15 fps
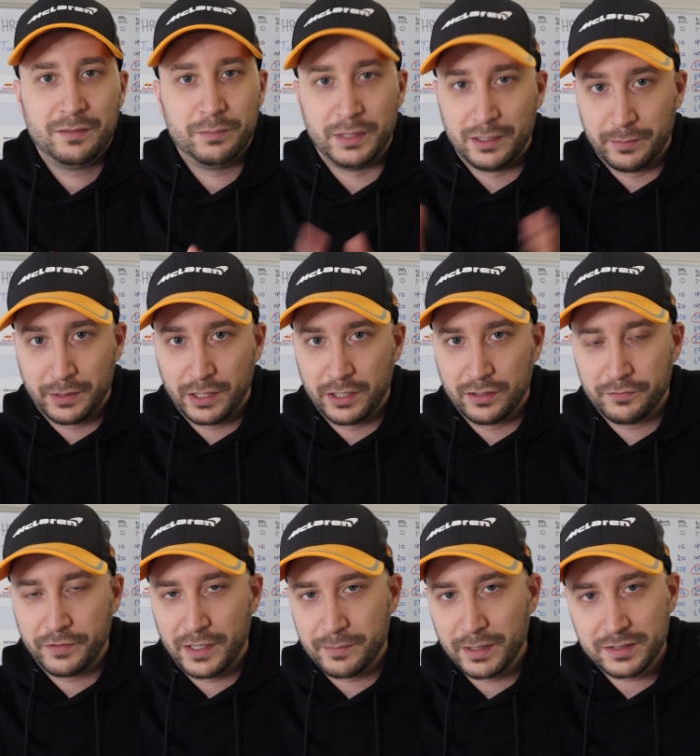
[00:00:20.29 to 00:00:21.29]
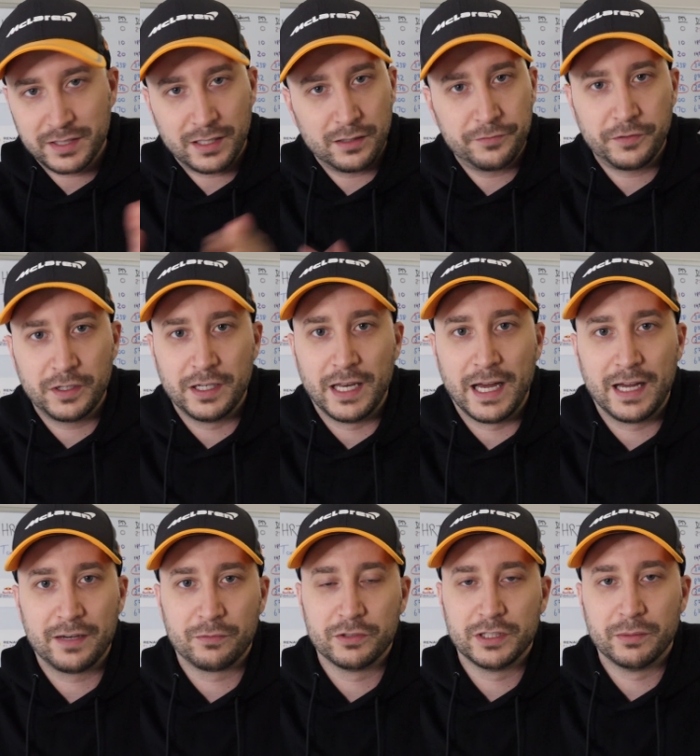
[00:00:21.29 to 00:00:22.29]
being a McLaren fan myself,
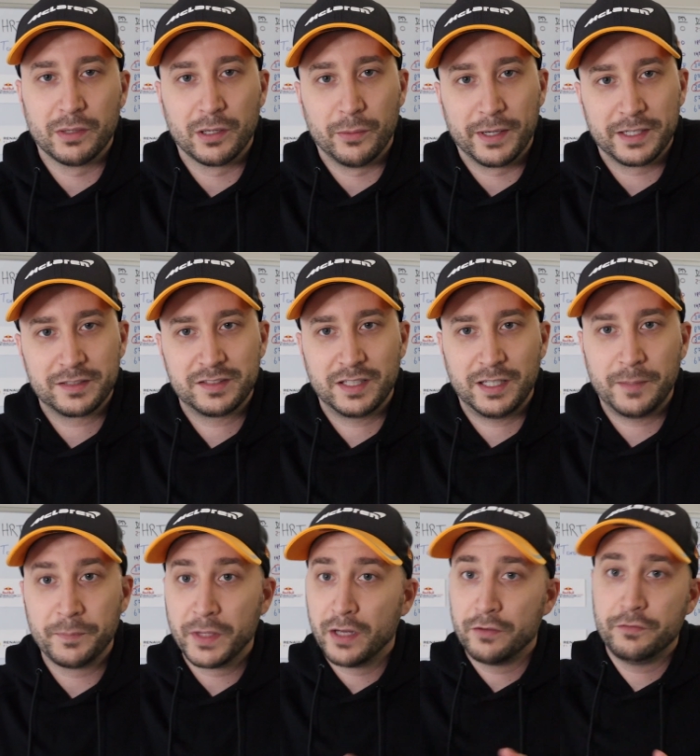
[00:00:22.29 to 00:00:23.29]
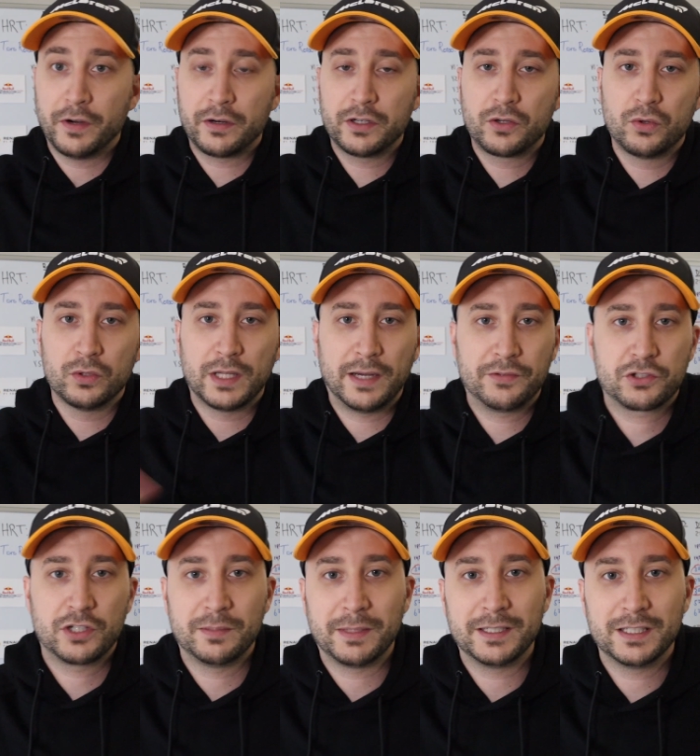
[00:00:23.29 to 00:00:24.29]
not really what I want to see. Very cool live
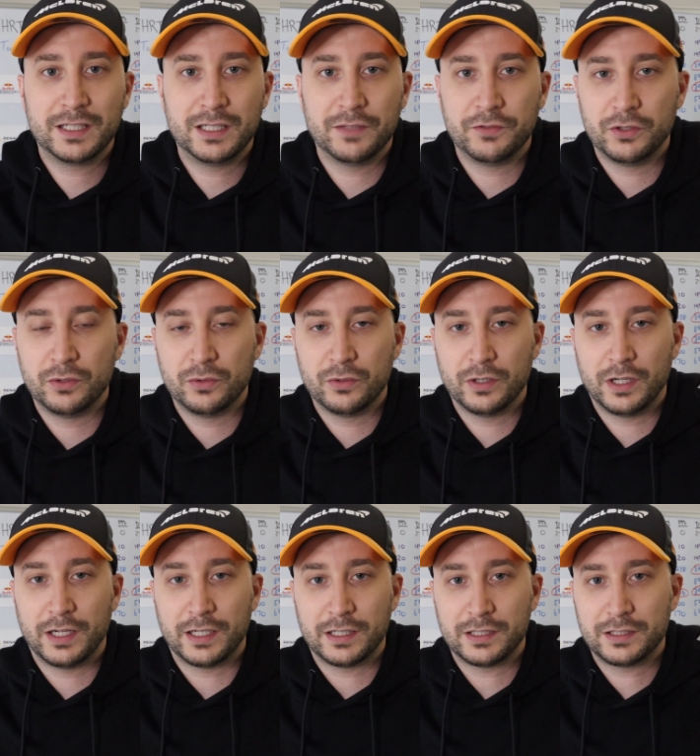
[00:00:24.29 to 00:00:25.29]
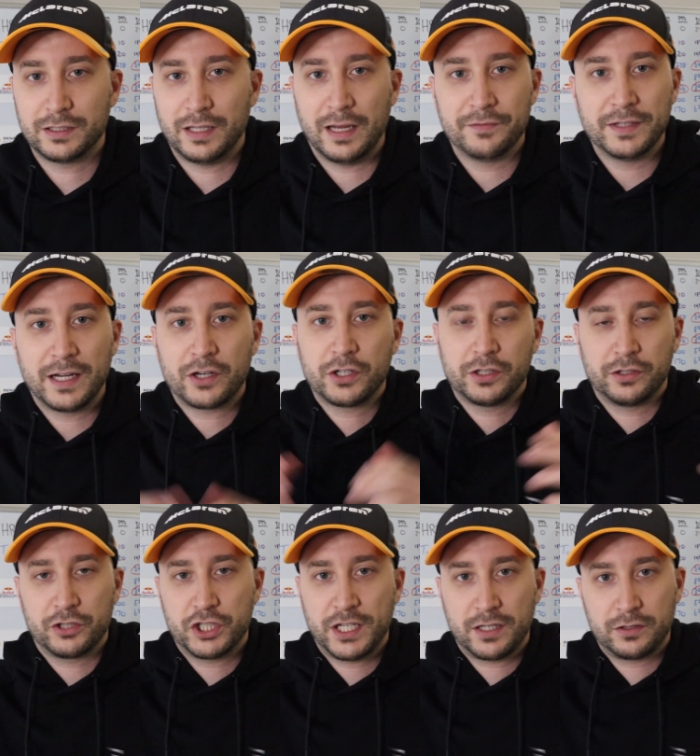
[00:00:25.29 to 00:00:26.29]
stream I did. If you uh, have not heard of their
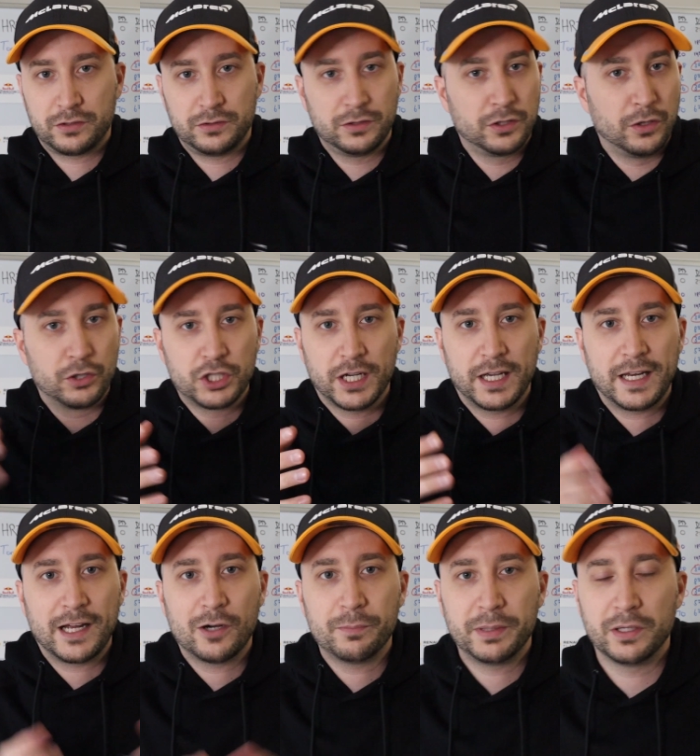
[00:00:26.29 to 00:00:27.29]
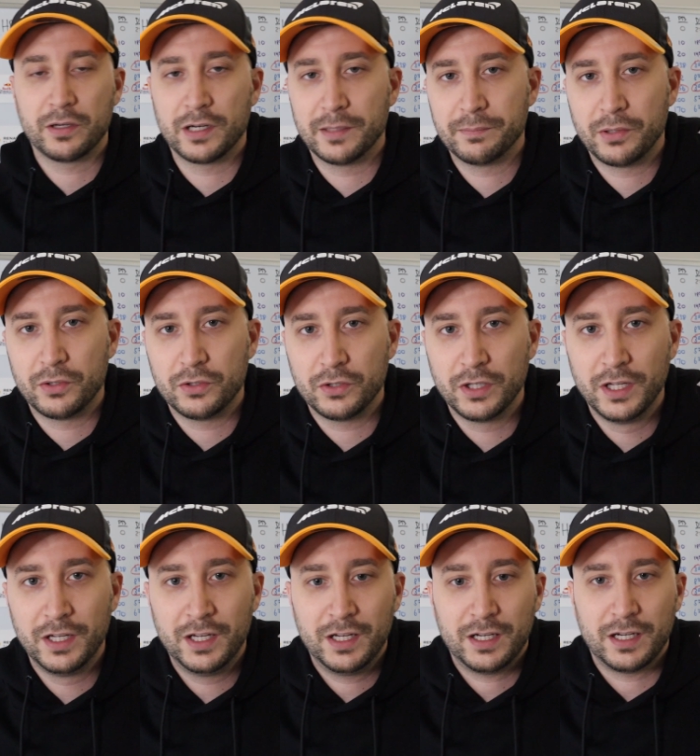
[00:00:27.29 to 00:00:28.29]
channel, go check it out, Peter on pole.
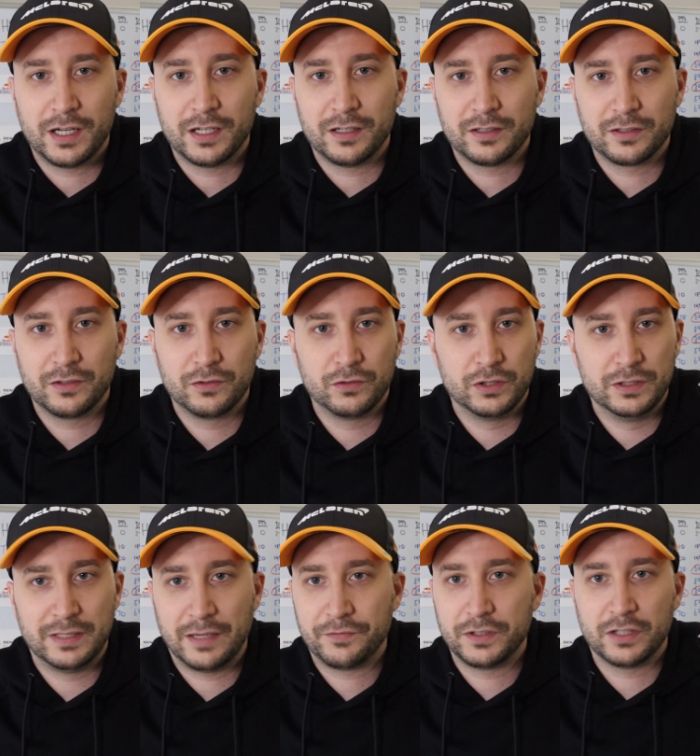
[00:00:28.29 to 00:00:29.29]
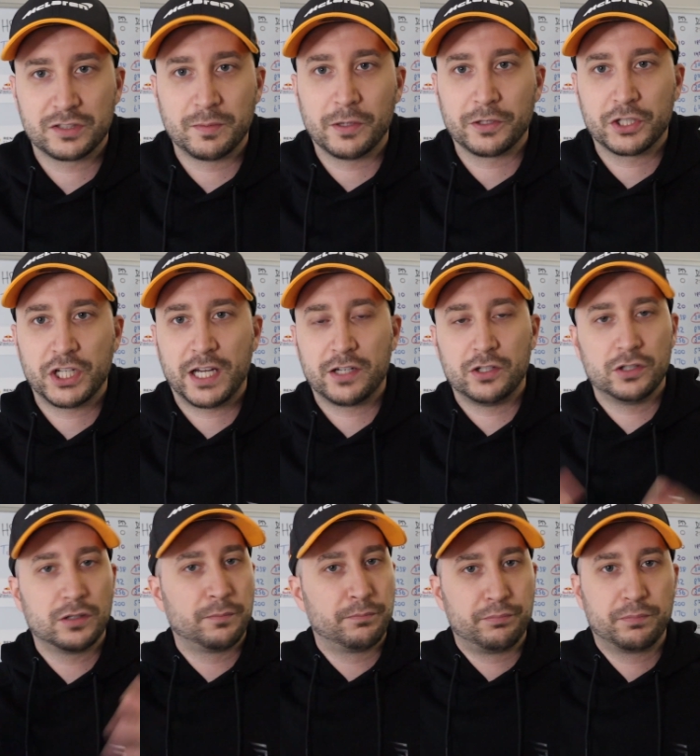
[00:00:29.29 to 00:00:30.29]
Uh, definitely a smaller
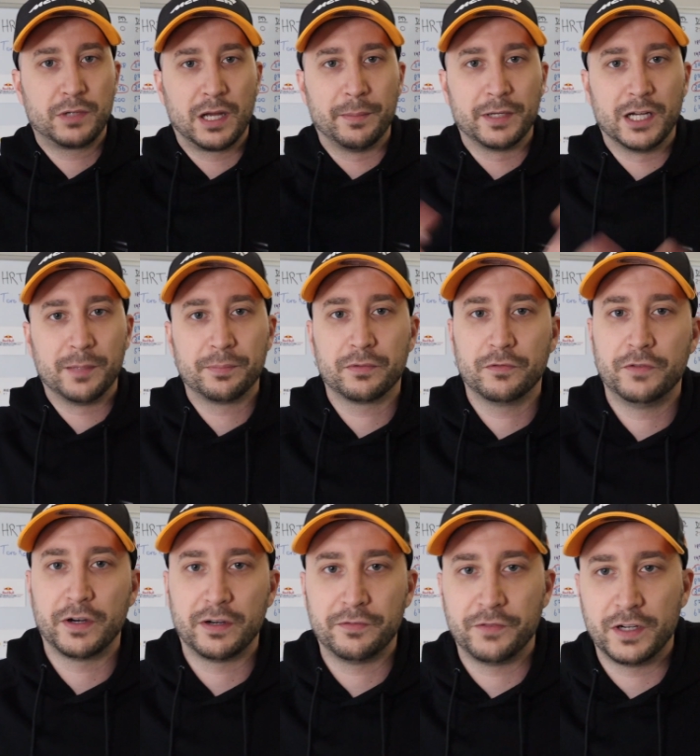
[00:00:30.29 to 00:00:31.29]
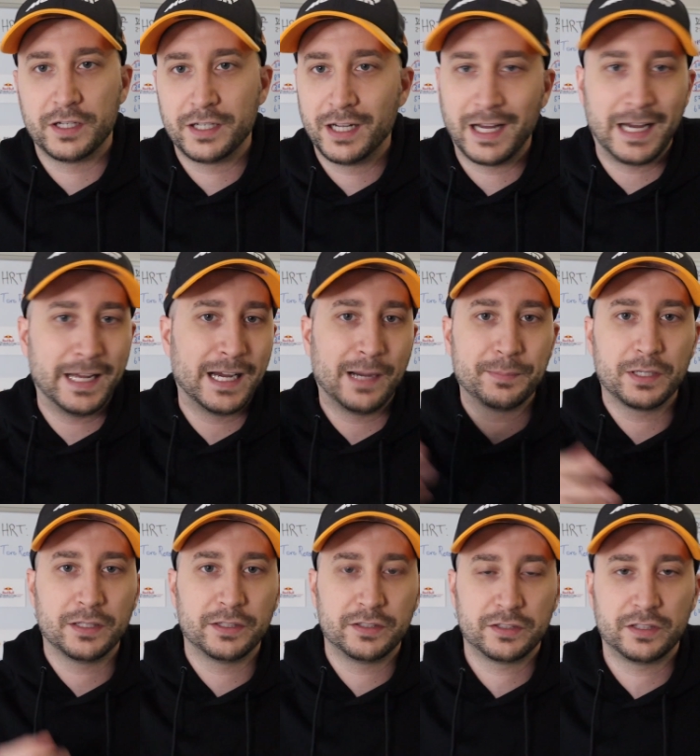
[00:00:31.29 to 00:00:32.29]
channel coming up. Very fun. I hopped
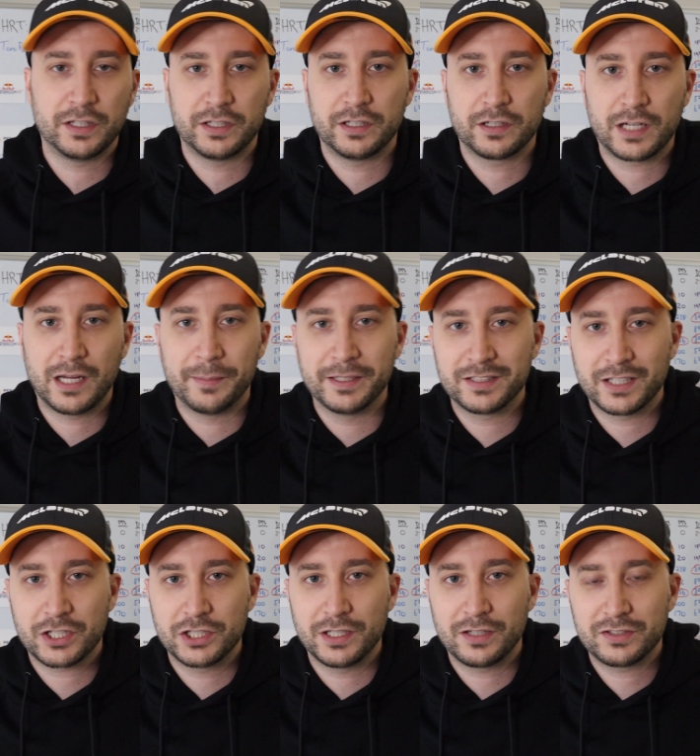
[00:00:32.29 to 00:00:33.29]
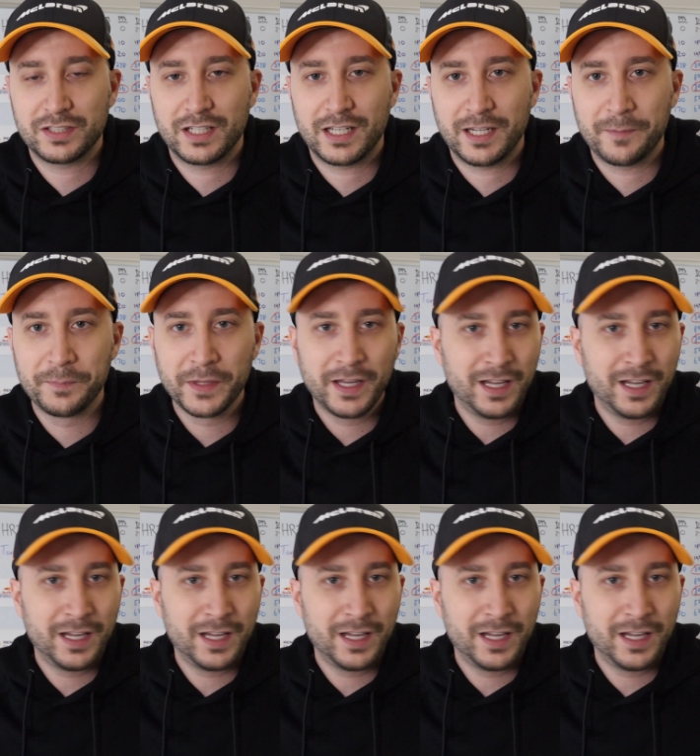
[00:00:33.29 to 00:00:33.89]
onto their comment section yesterday